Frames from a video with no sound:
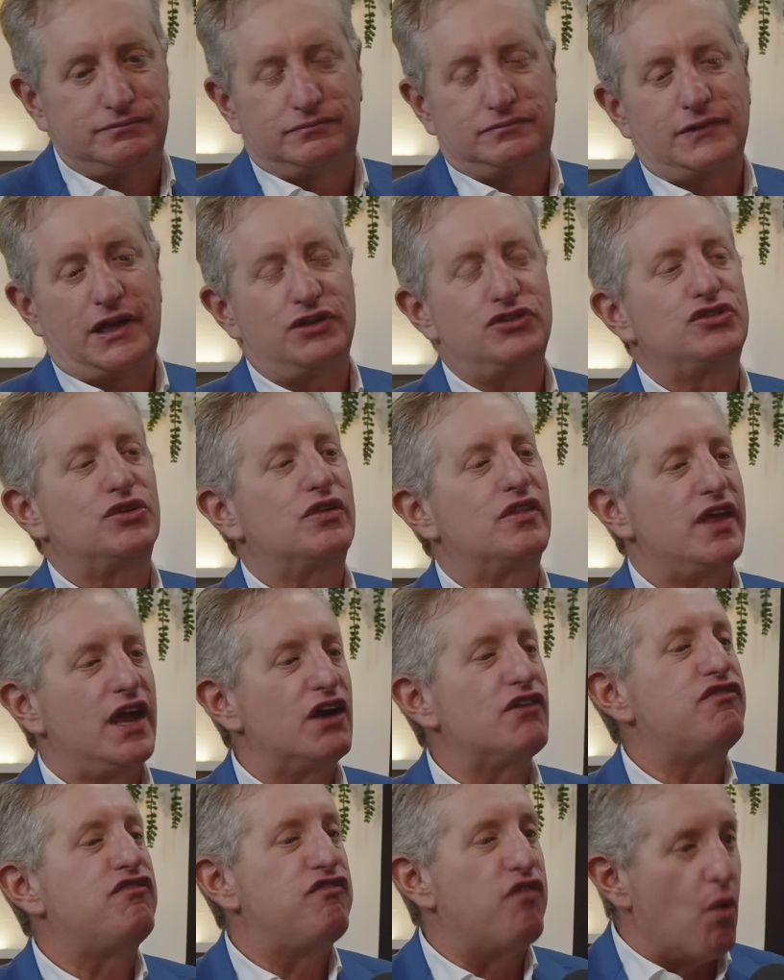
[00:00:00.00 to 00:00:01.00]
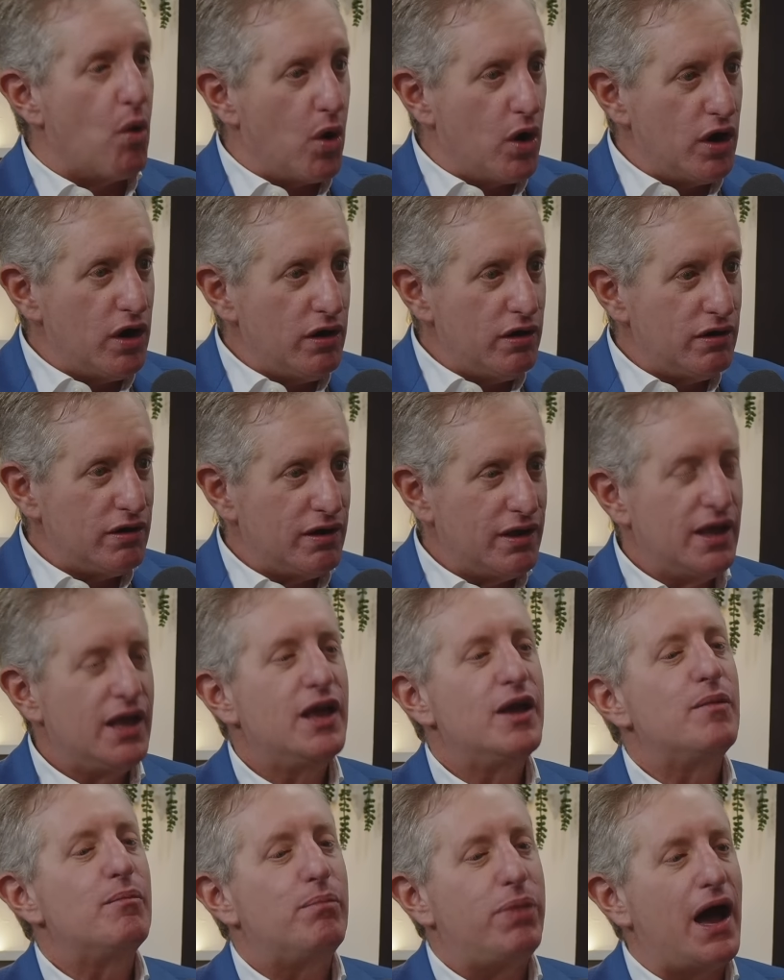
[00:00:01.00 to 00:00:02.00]
And so therefore,
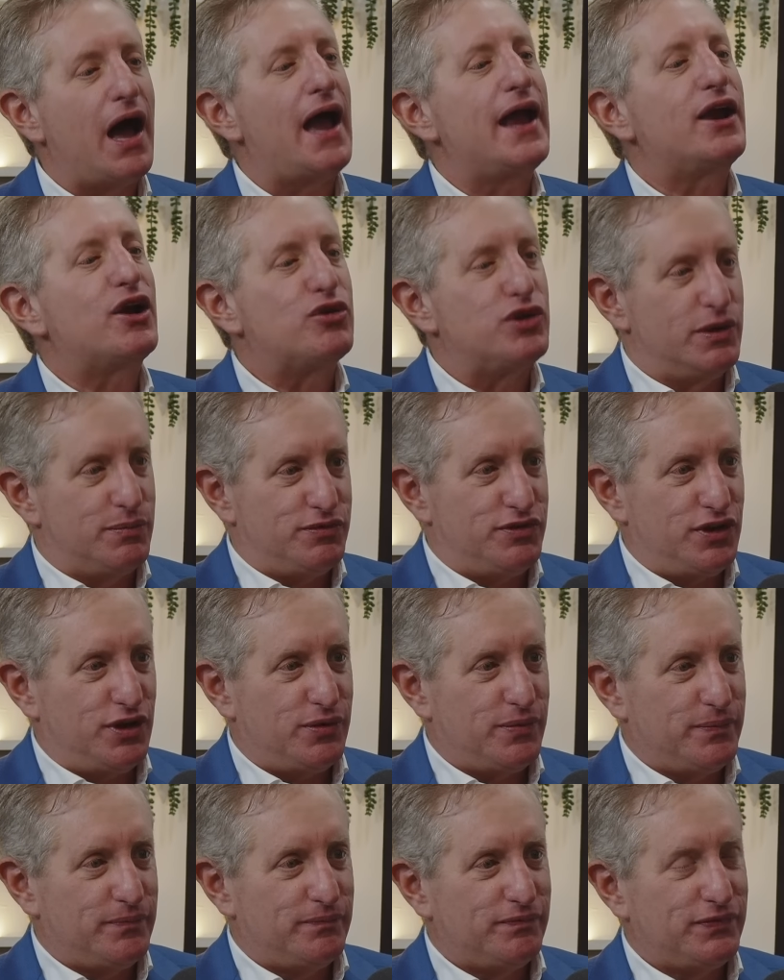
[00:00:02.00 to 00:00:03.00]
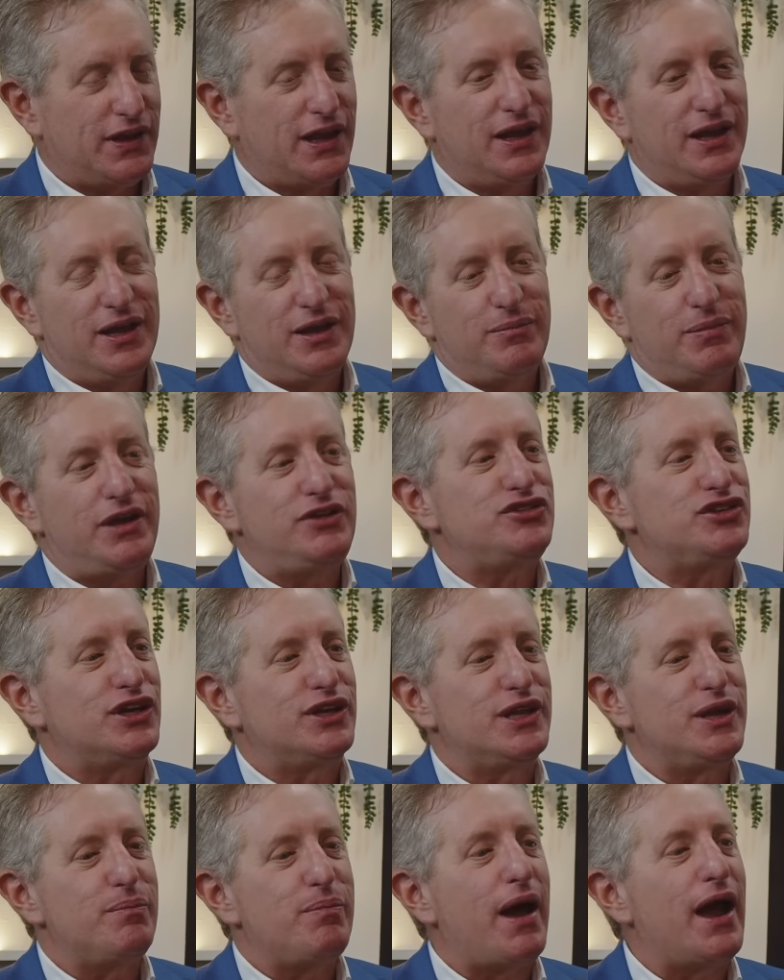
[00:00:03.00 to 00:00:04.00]
buy crypto.
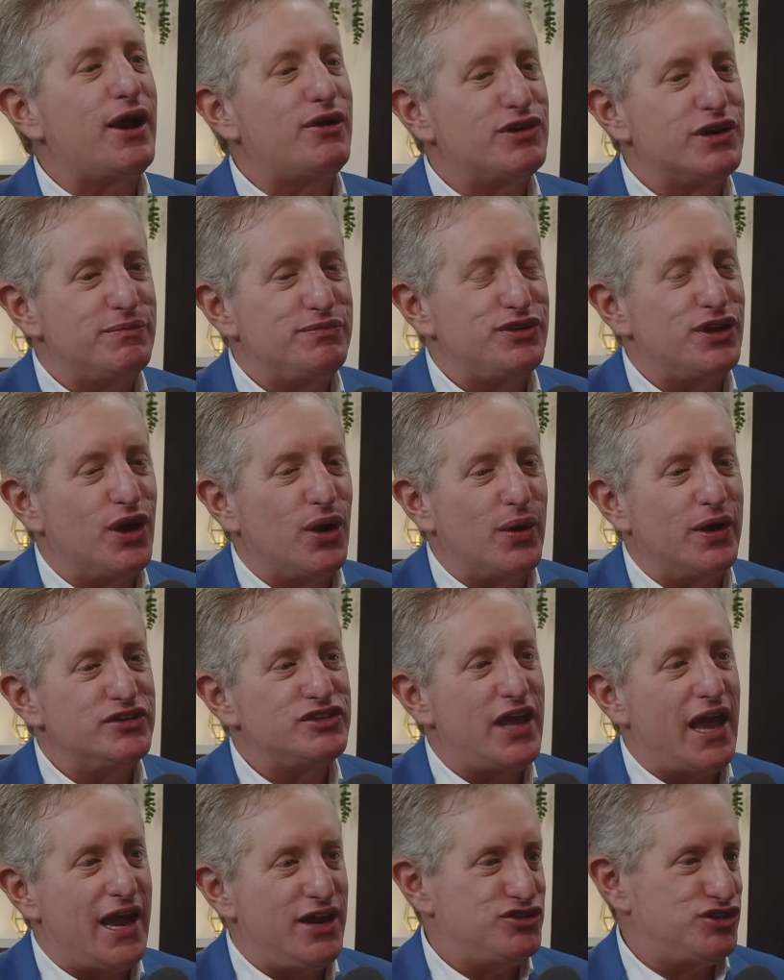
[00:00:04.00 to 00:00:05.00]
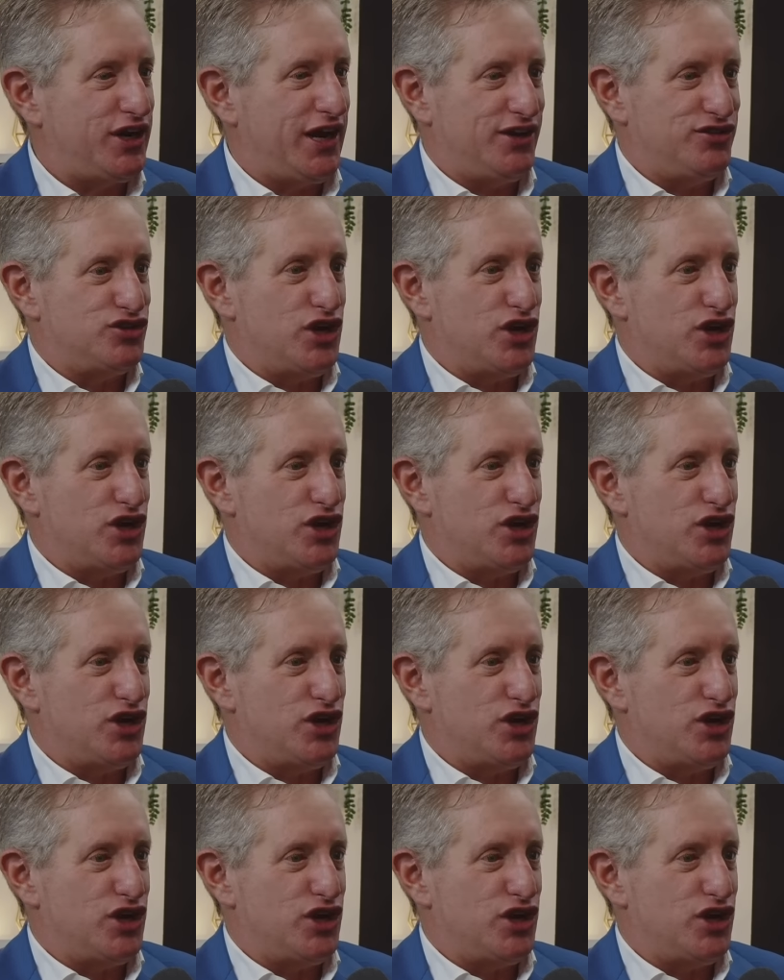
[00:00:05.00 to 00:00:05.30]
Basically, buy crypto as a hedge against